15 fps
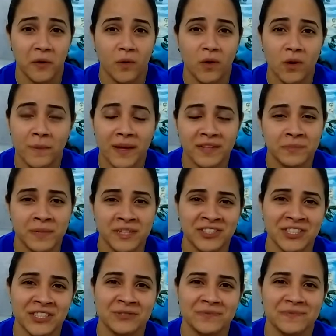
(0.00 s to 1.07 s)
Welcome back to my
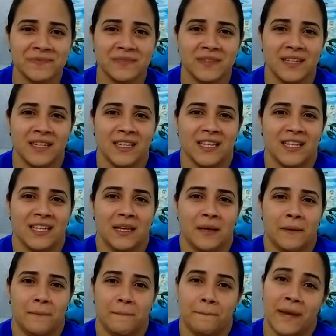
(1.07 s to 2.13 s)
channel.
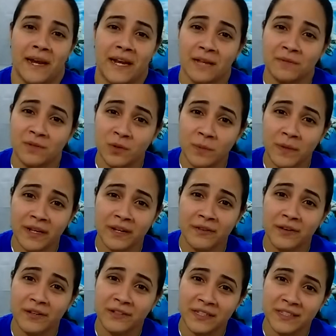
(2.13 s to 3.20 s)
My name is Lumeiry
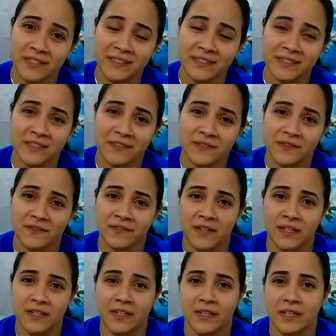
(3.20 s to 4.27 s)
Rodriguez, if
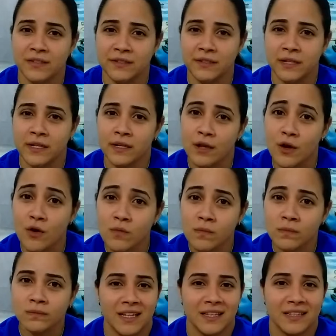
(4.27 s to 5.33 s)
any case you didn't know.
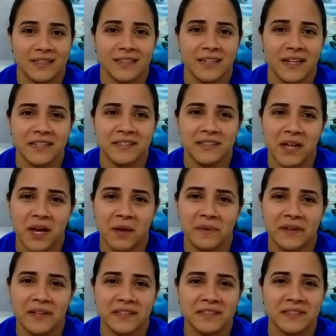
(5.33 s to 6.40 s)
Today's
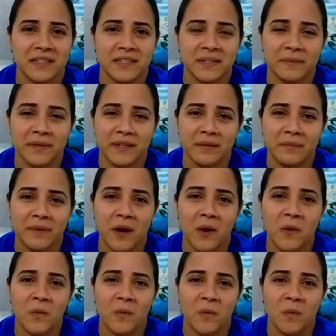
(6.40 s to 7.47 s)
topic is going to be
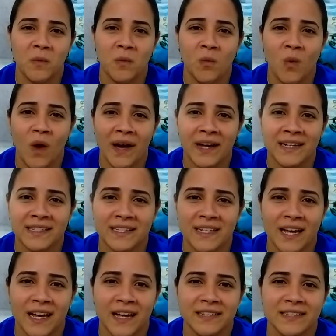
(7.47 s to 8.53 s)
about why did
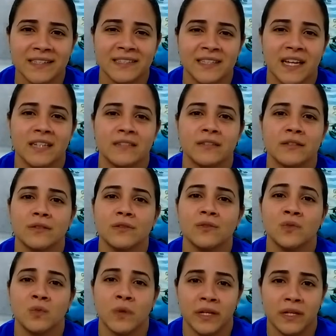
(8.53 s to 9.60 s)
I decide to
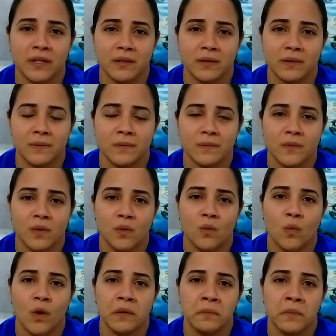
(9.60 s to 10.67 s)
lose weight?
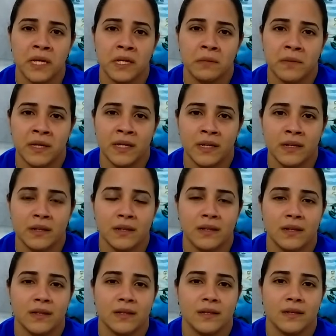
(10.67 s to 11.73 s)
What made me
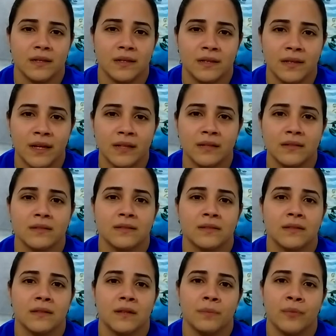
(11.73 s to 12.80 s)
get
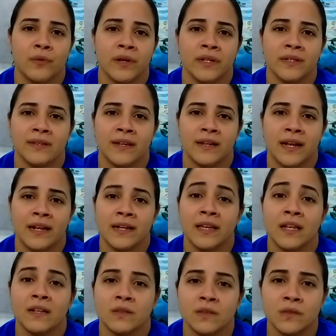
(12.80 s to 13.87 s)
to the point that I
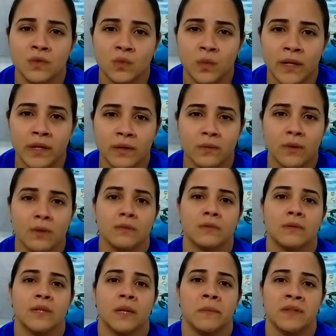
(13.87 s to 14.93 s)
needed to lose weight? Well,
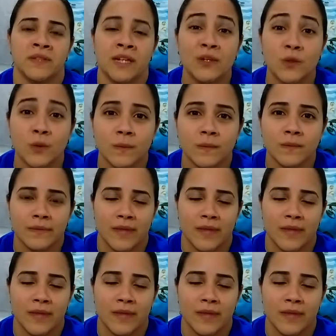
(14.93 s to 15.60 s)
let me tell you.